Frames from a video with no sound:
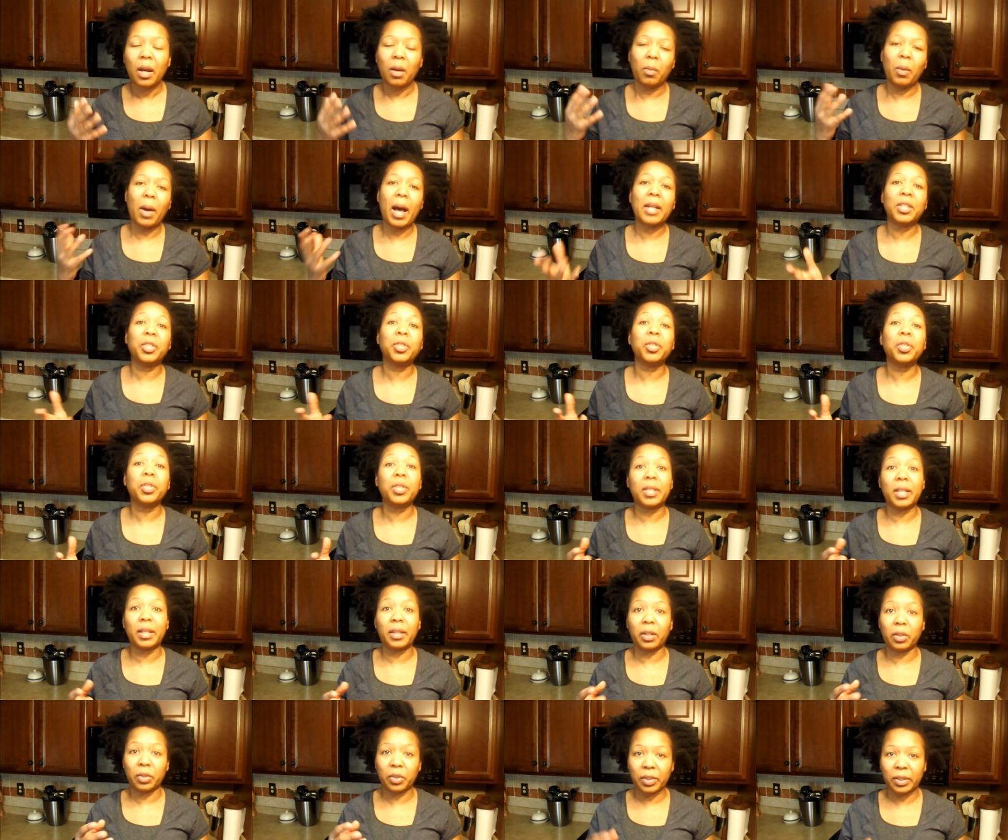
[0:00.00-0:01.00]
Well, I should say
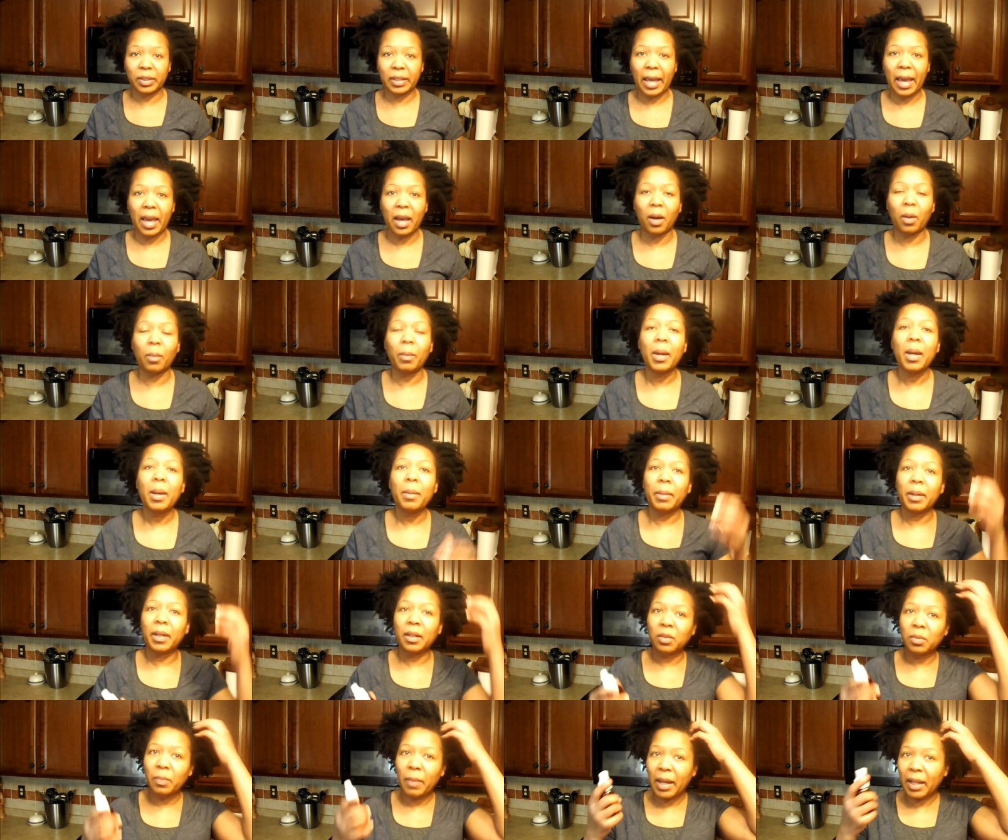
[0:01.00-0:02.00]
their scalp,
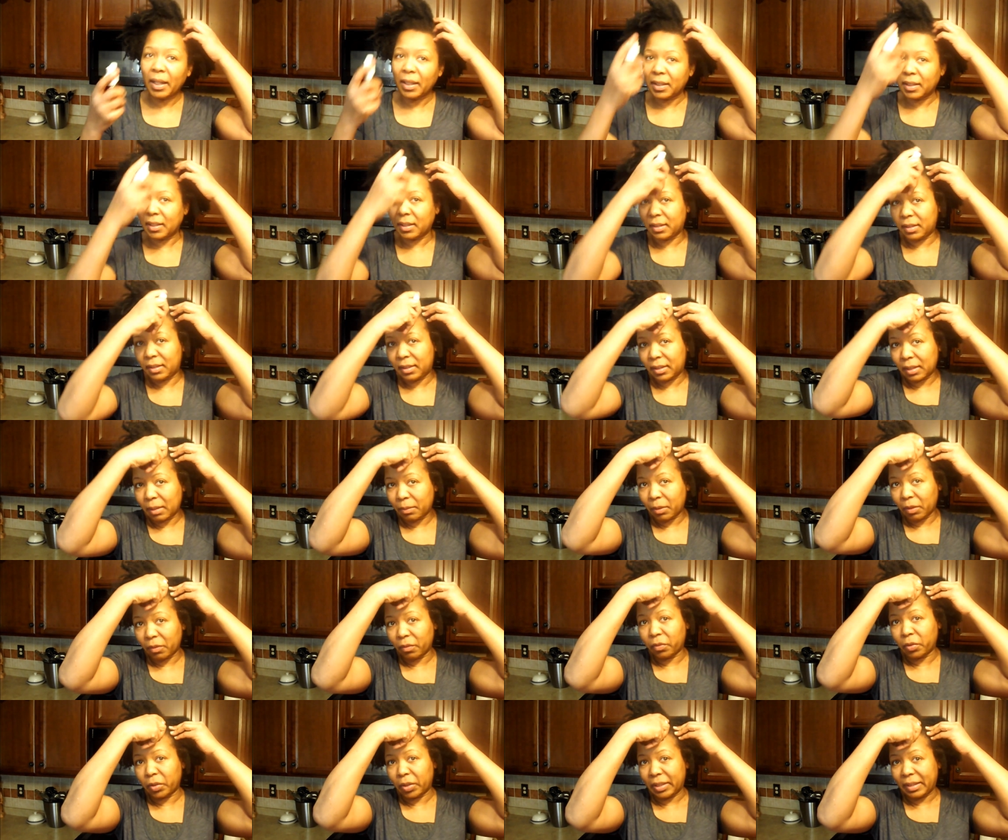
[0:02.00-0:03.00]
because mainly this is something
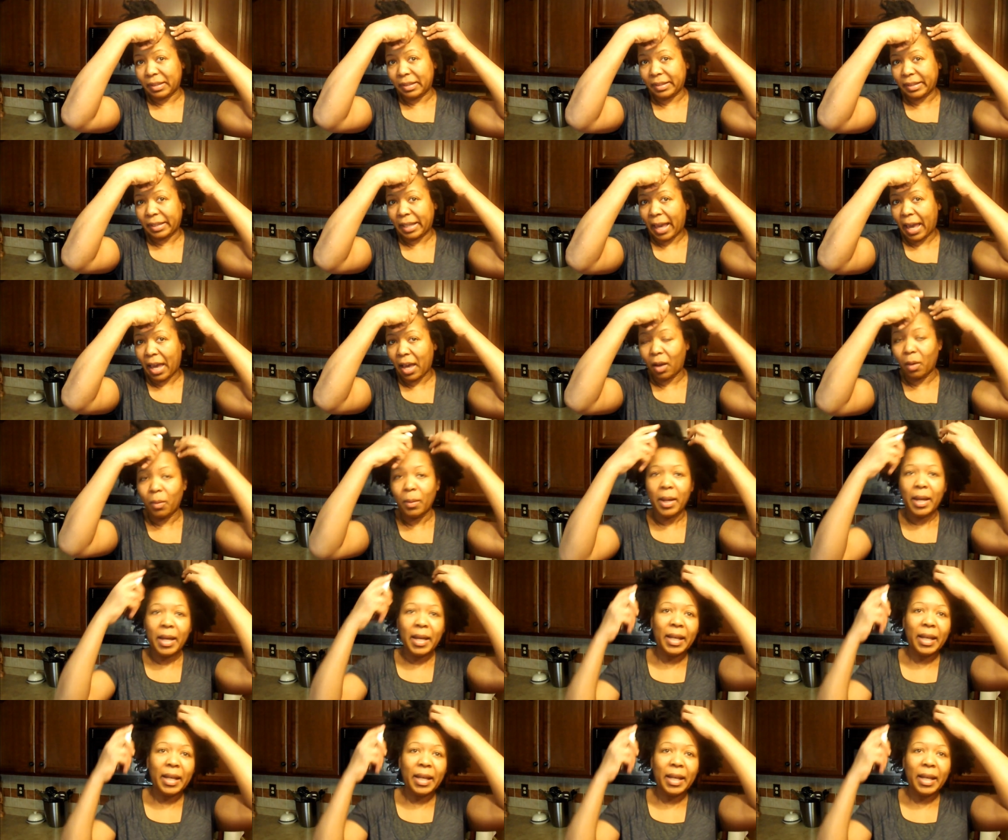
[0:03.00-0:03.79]
for the scalp,